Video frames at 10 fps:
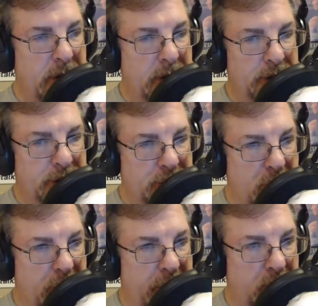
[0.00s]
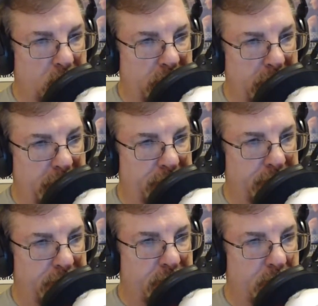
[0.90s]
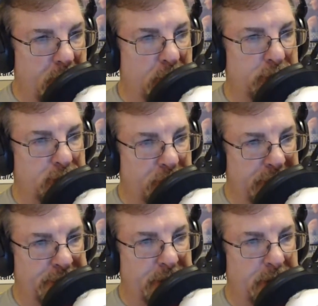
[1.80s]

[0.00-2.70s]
starting with most recent,